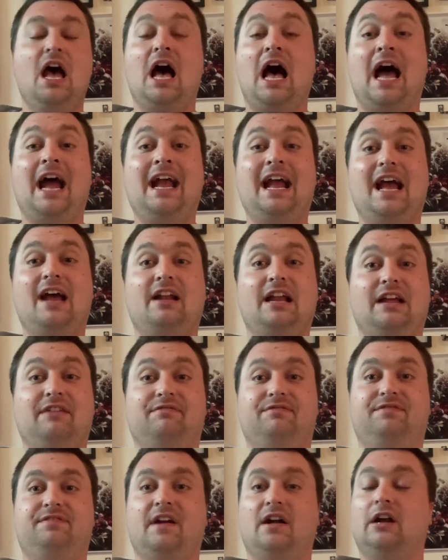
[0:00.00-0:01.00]
I had a
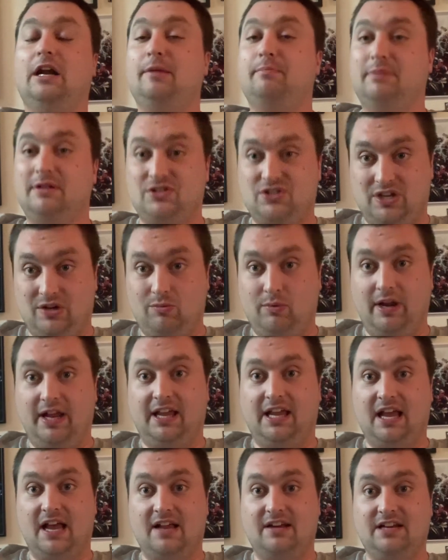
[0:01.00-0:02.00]
very busy
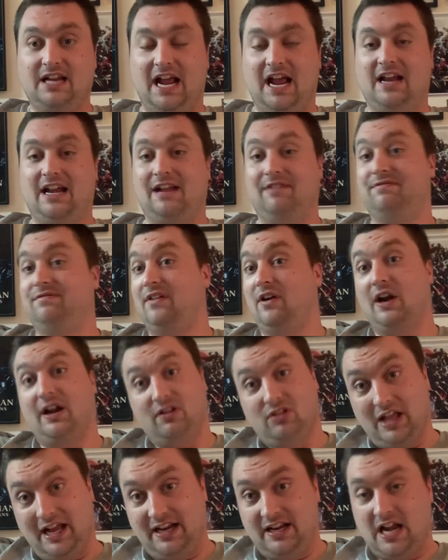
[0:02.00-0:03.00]
weekend and a very
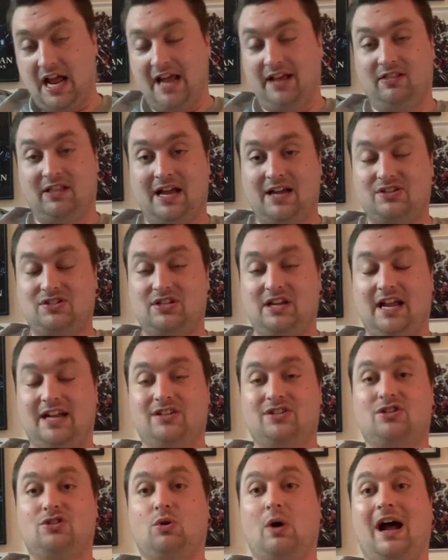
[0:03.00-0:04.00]
late night last night
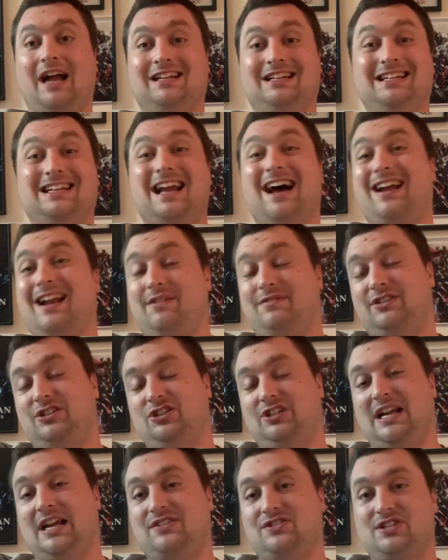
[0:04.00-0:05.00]
so I did not have a
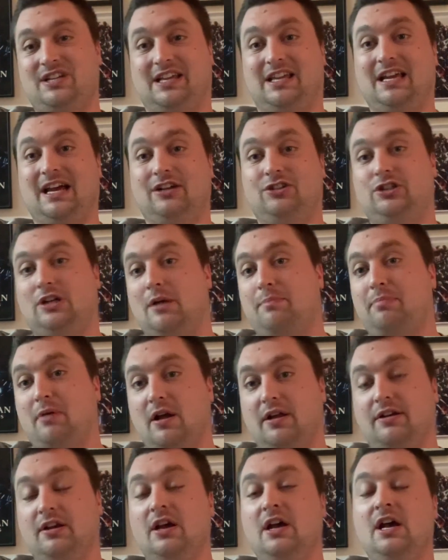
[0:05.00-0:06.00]
chance to catch up
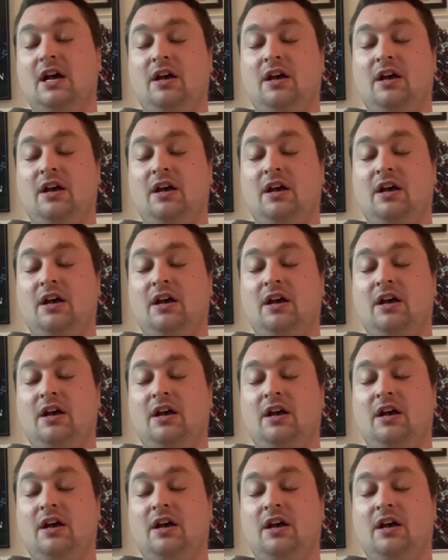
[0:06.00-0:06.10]
on